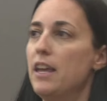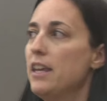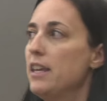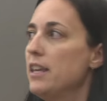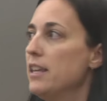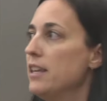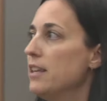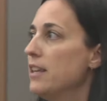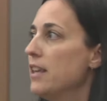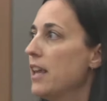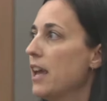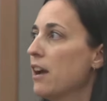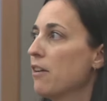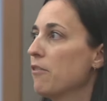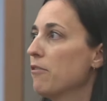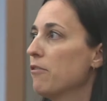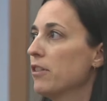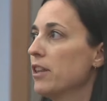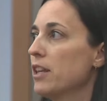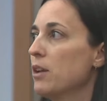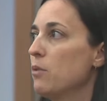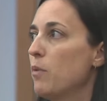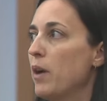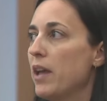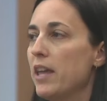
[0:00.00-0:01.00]
He
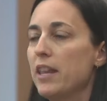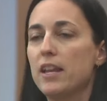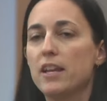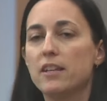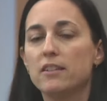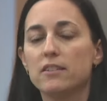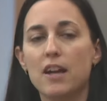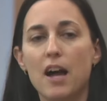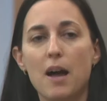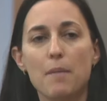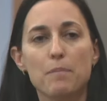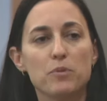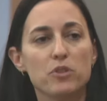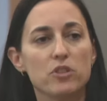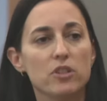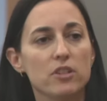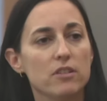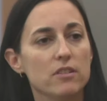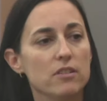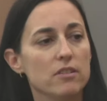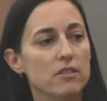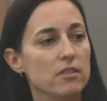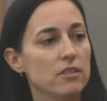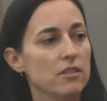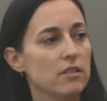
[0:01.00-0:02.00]
carefully weighed his
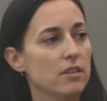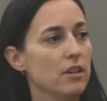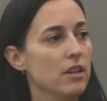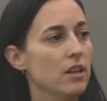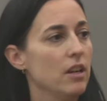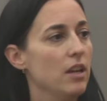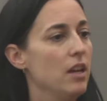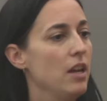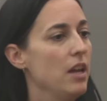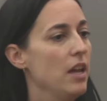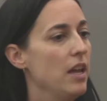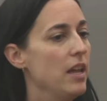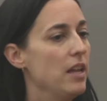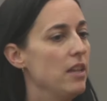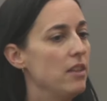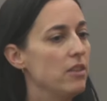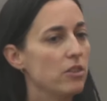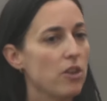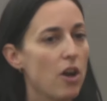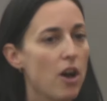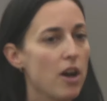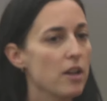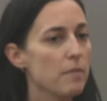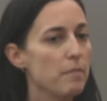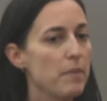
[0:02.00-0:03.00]
options. He
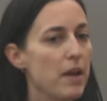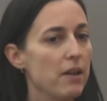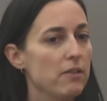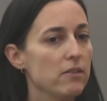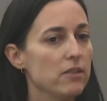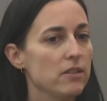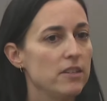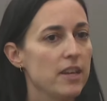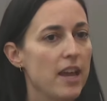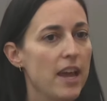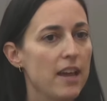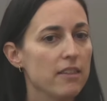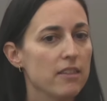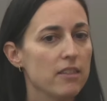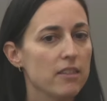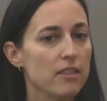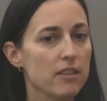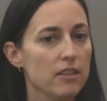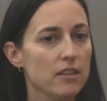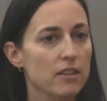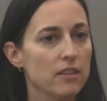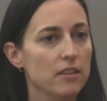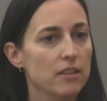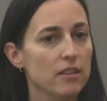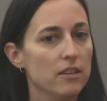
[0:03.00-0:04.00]
thought about death
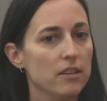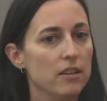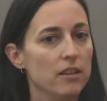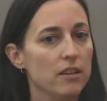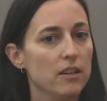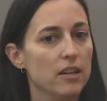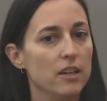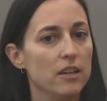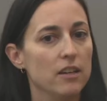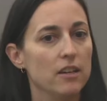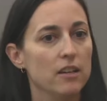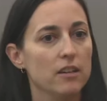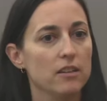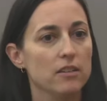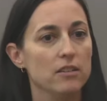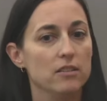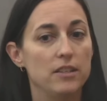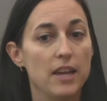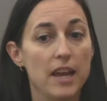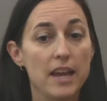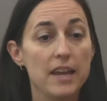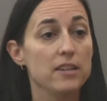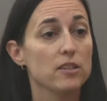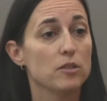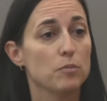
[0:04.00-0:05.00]

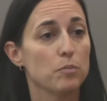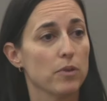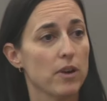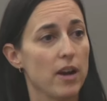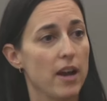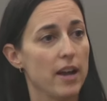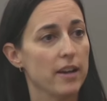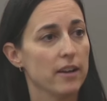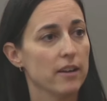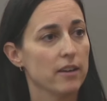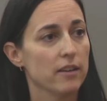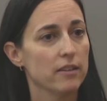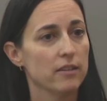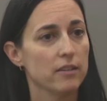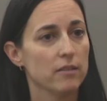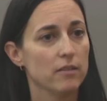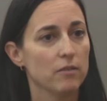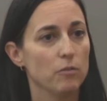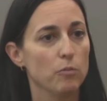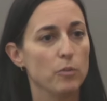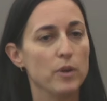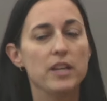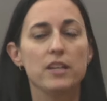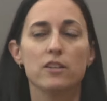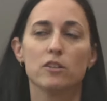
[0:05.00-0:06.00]
days prior,
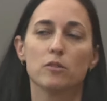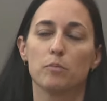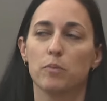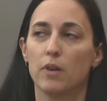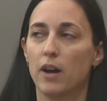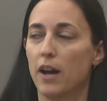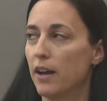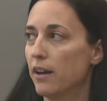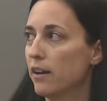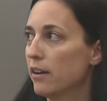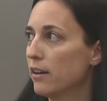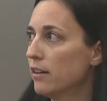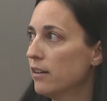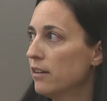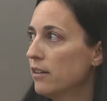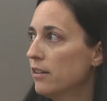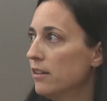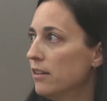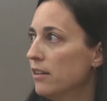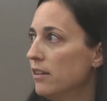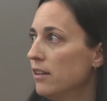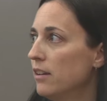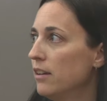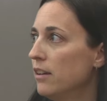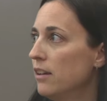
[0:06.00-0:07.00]
weeks prior.
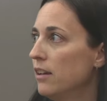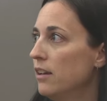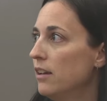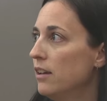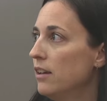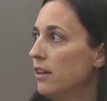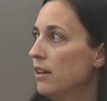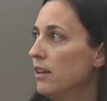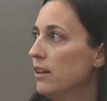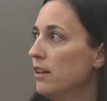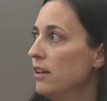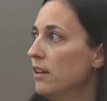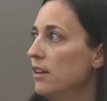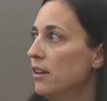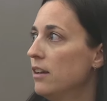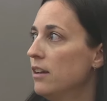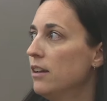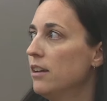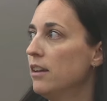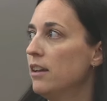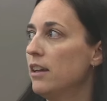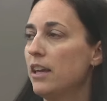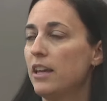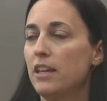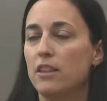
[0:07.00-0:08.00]

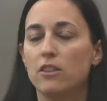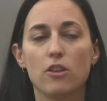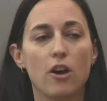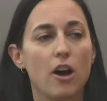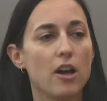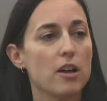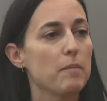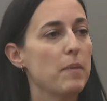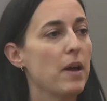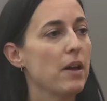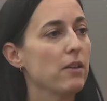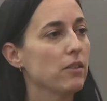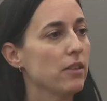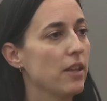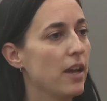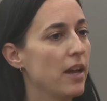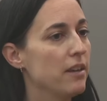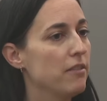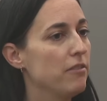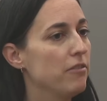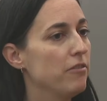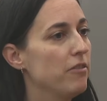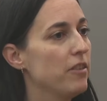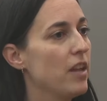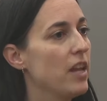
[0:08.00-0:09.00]
He thought about
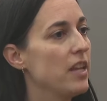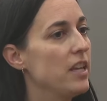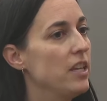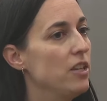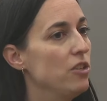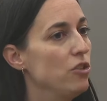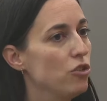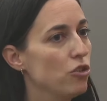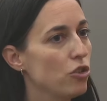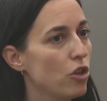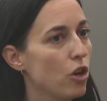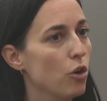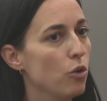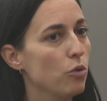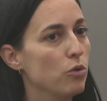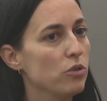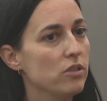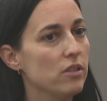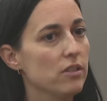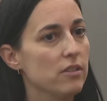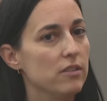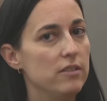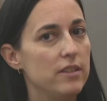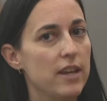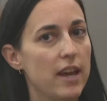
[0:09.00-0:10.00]
life and he
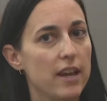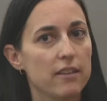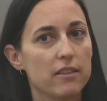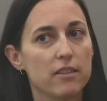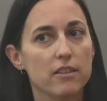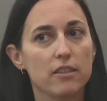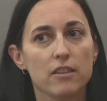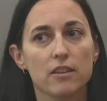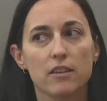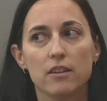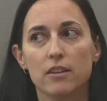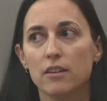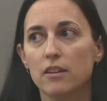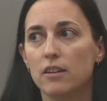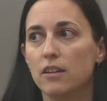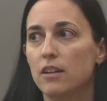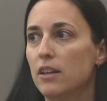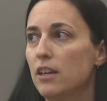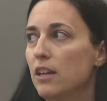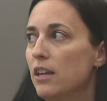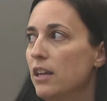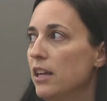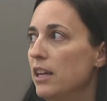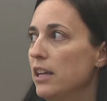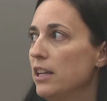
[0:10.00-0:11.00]
chose death.
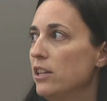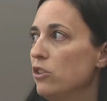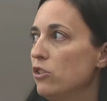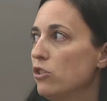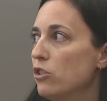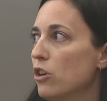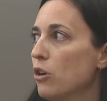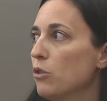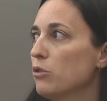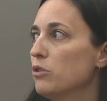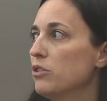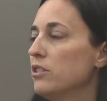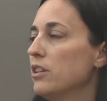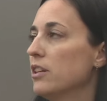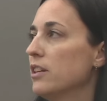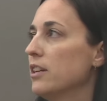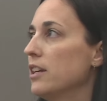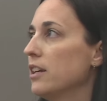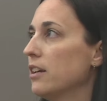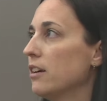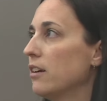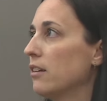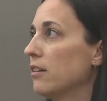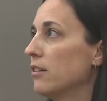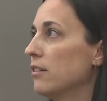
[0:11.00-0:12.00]
He chose to
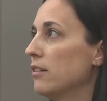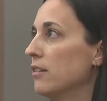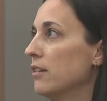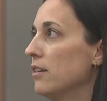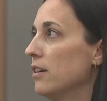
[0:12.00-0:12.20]
kill.